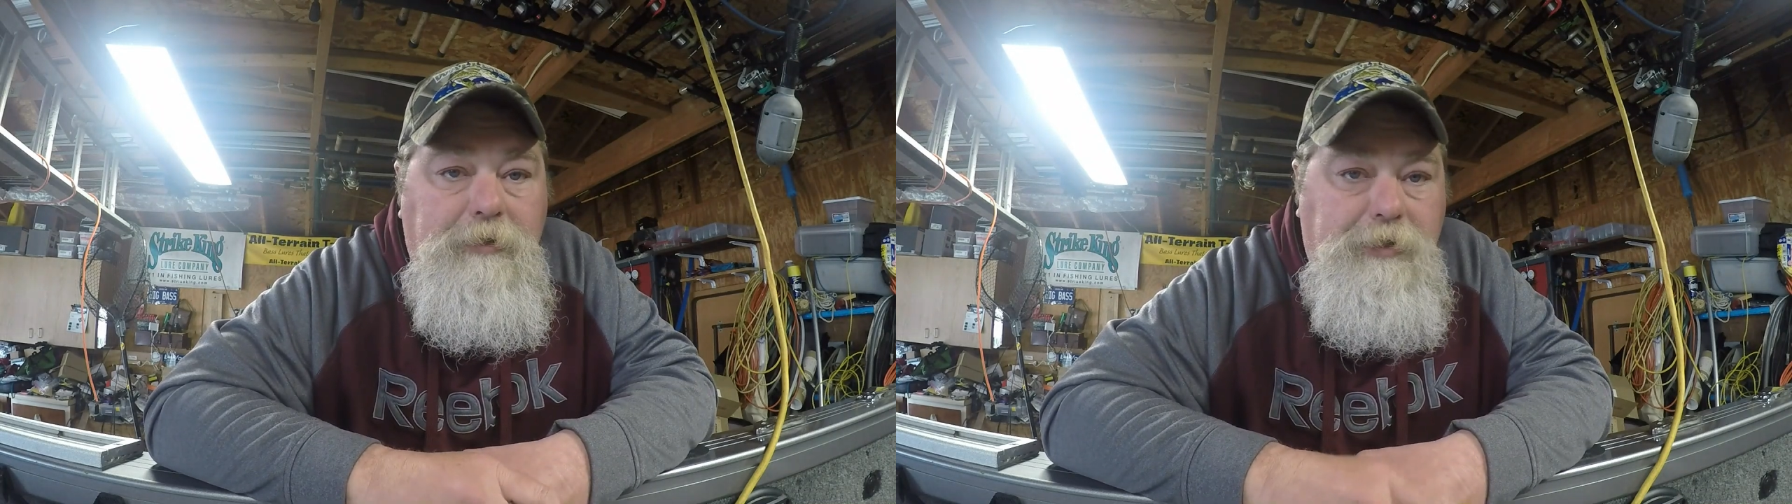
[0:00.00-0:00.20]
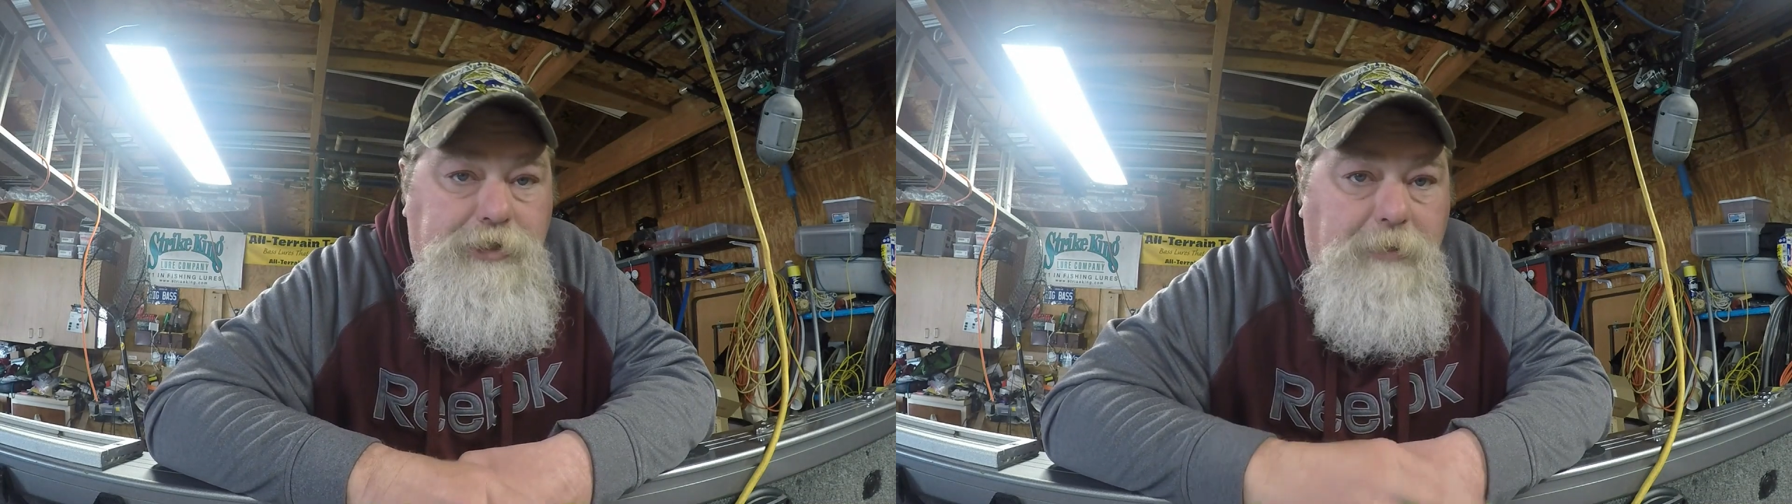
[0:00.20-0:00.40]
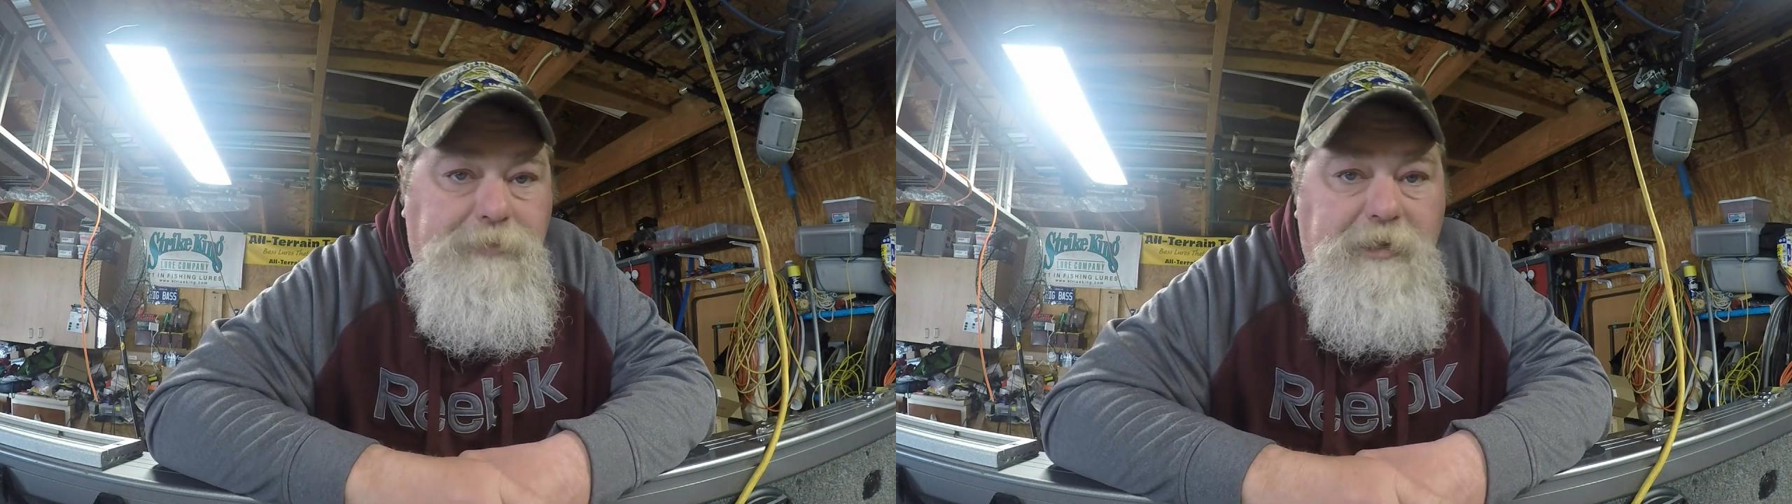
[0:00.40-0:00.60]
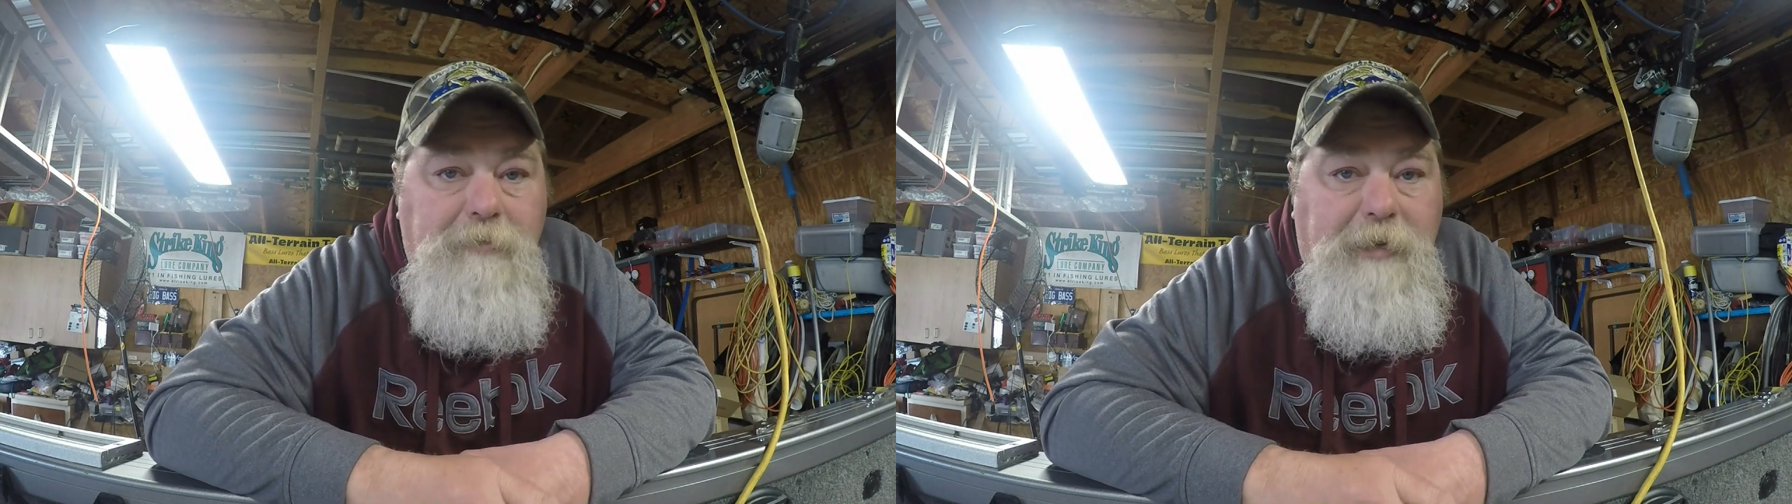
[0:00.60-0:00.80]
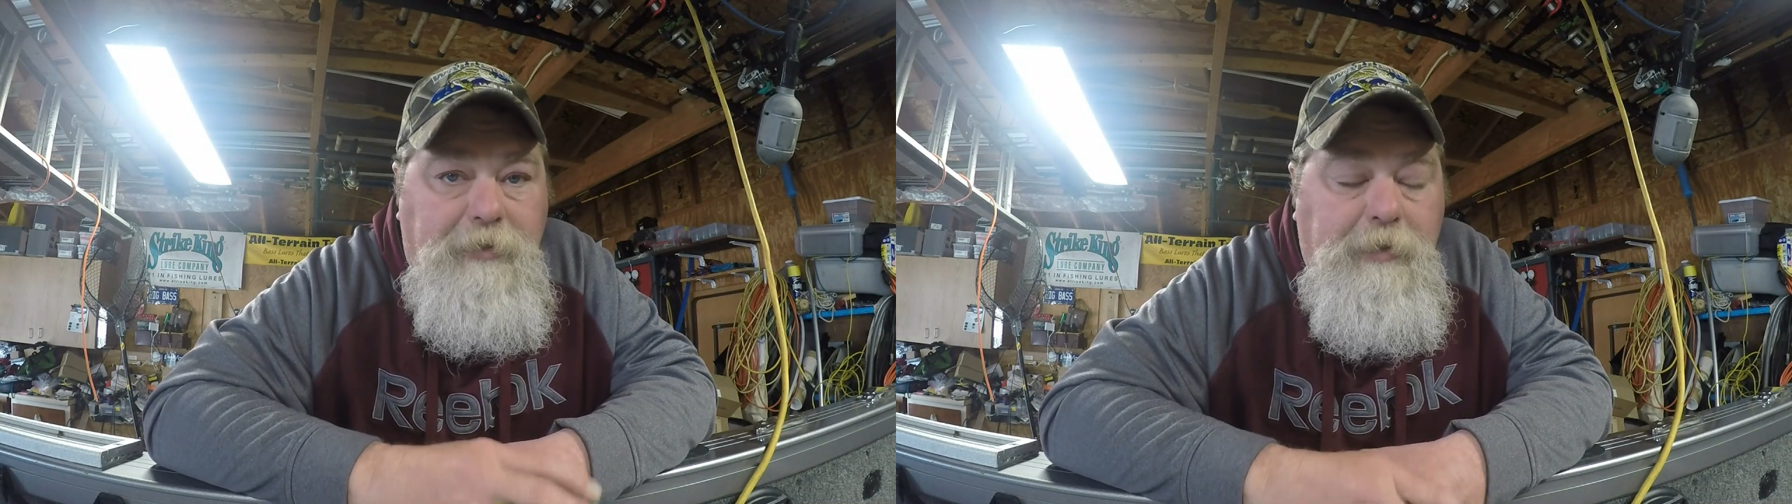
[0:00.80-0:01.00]
to
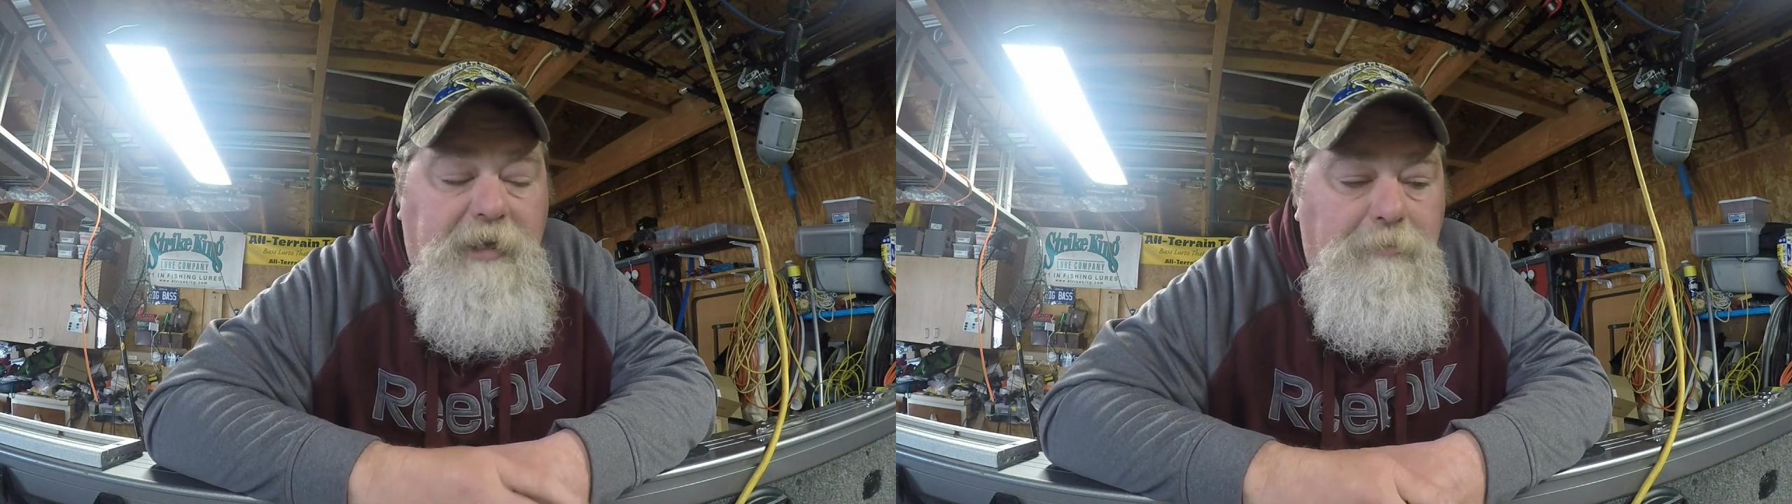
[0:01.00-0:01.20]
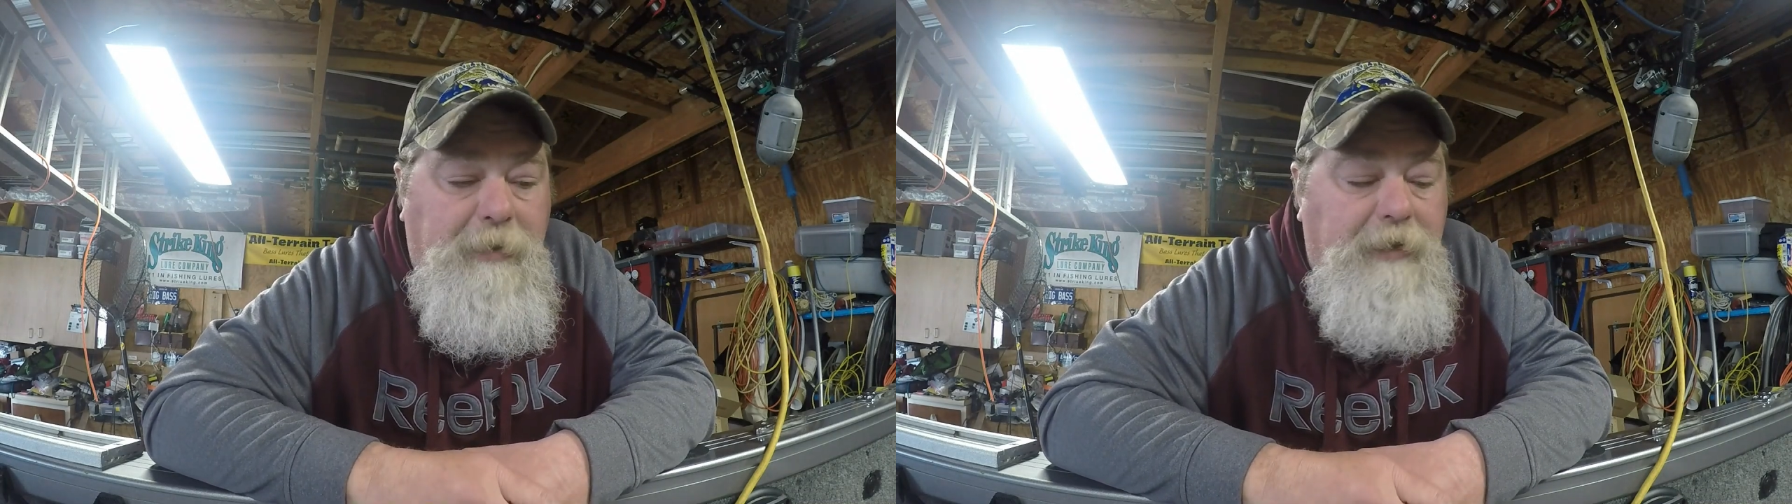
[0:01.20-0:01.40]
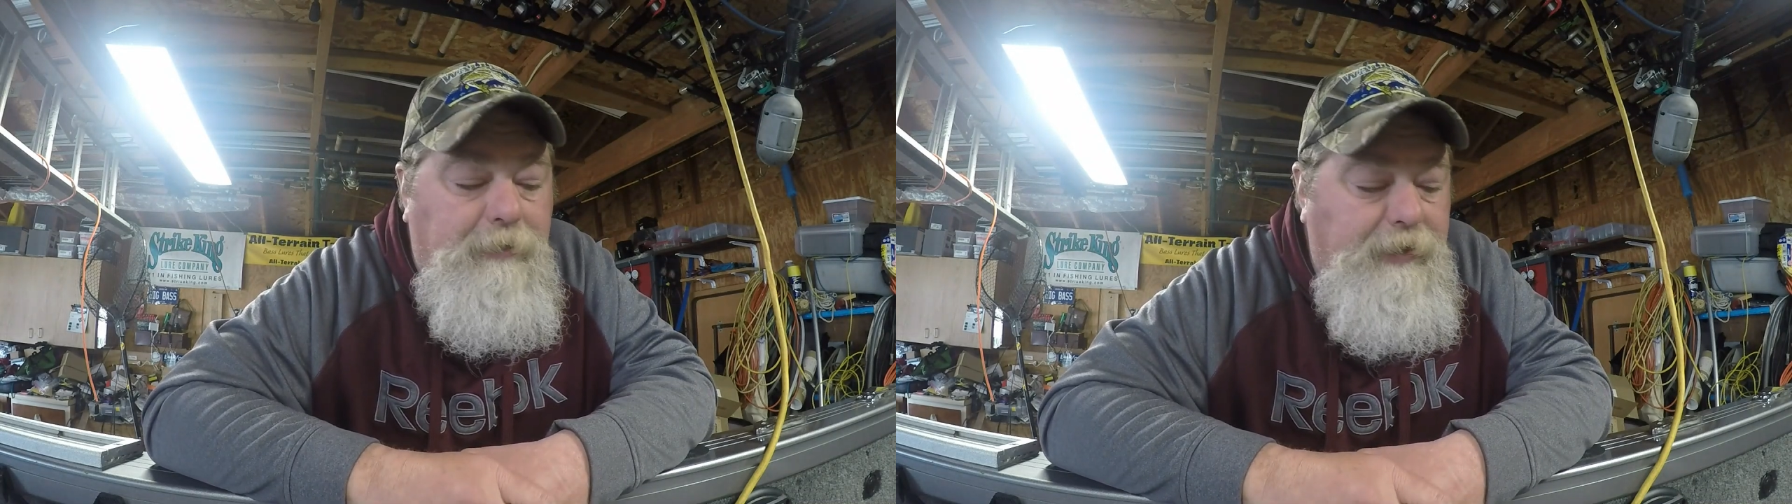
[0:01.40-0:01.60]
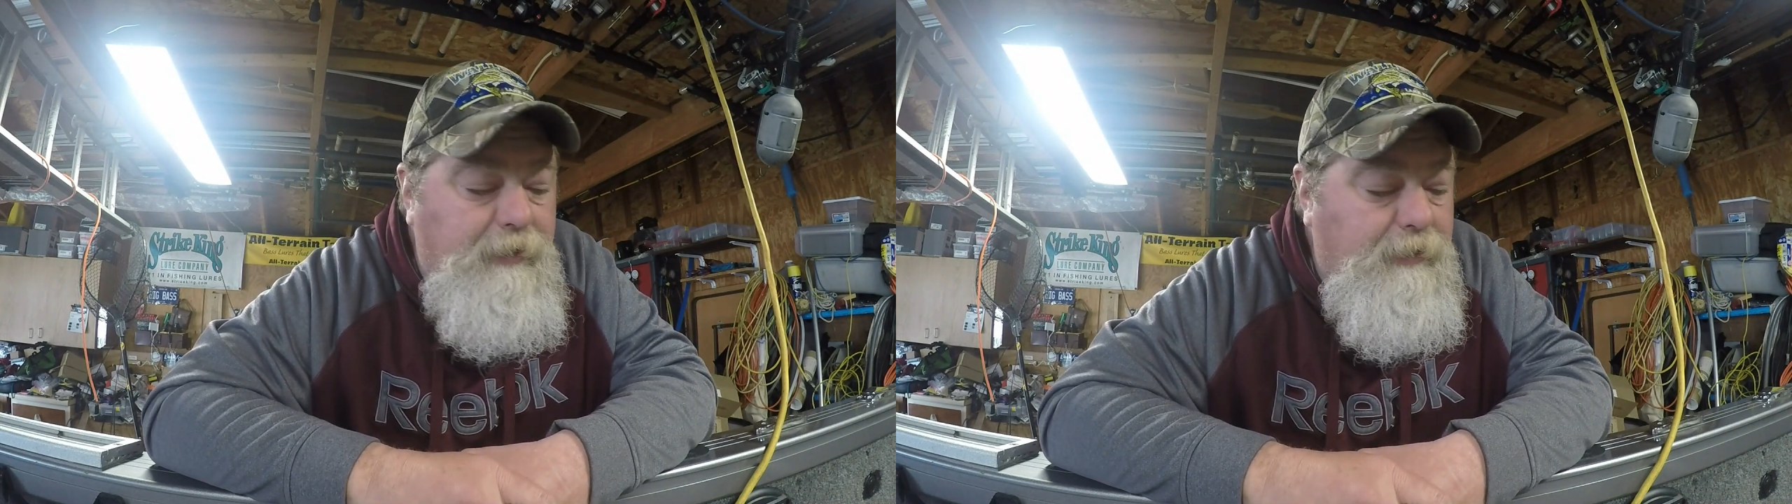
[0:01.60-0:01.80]
jumpstart my cranking battery.